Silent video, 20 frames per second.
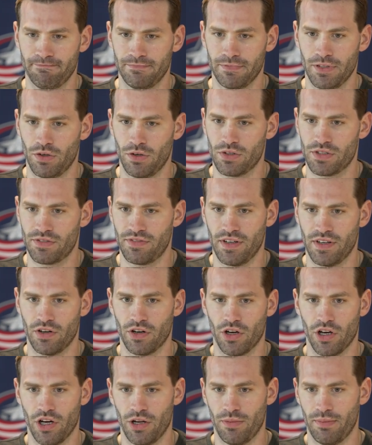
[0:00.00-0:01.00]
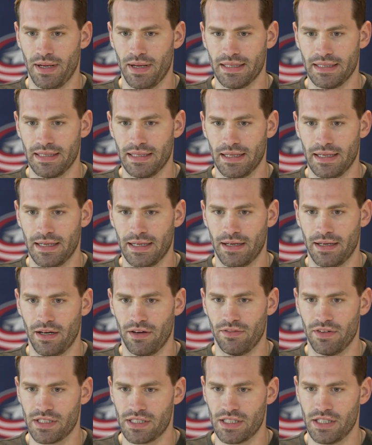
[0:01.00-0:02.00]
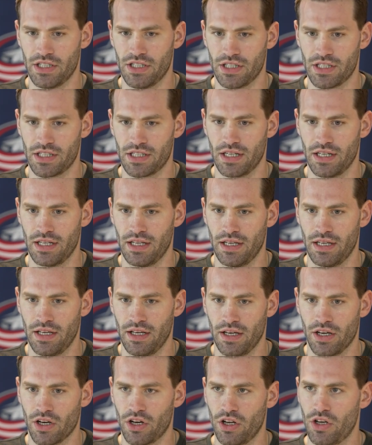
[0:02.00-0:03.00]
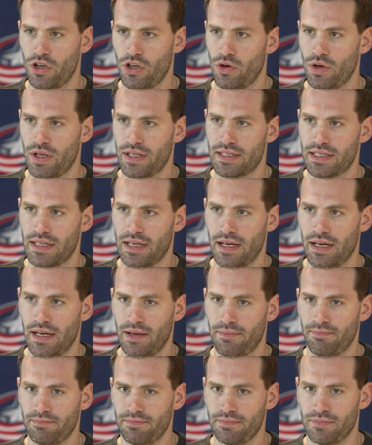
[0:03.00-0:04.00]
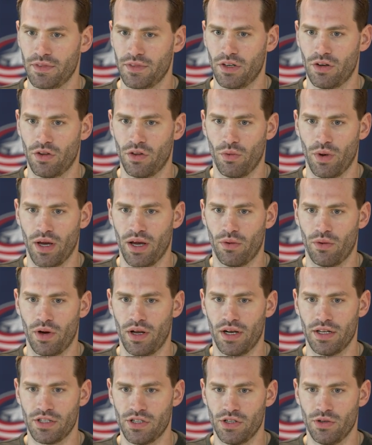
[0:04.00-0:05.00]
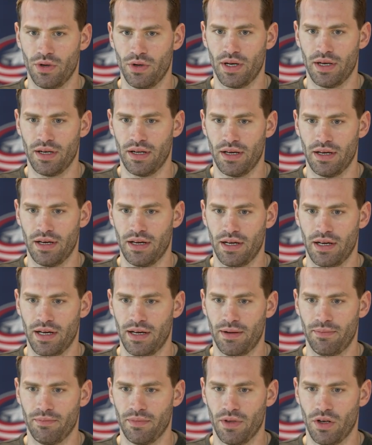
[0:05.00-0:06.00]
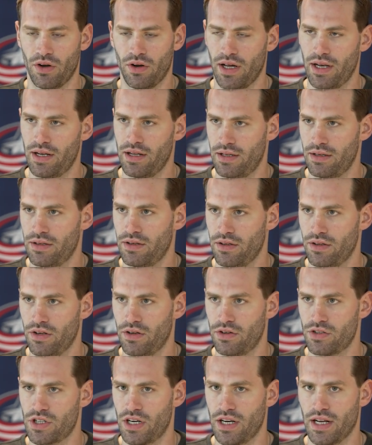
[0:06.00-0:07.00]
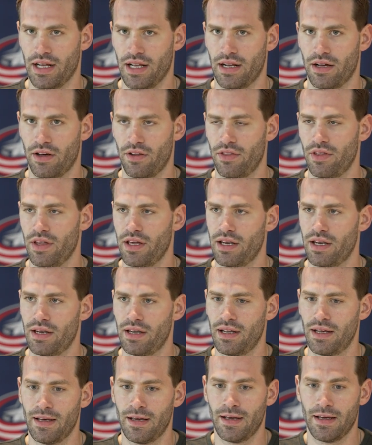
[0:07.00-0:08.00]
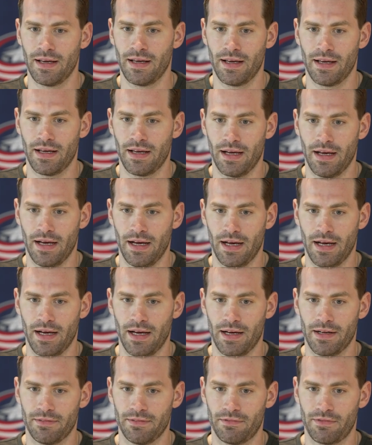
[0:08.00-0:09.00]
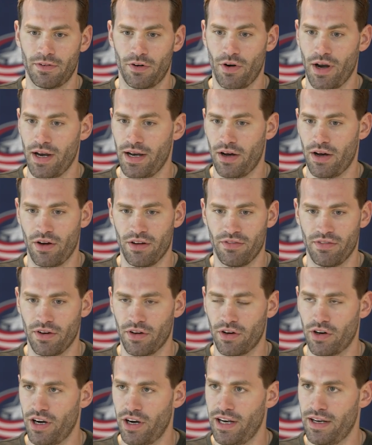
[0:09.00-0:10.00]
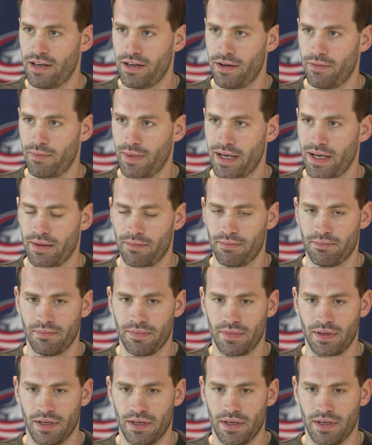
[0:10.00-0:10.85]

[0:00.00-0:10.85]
you know, was feeling good, but obviously just couldn't do it, you know, the way I wanted to, and you know, had to, you know, try to get healthy. And for right now, I feel great. I mean,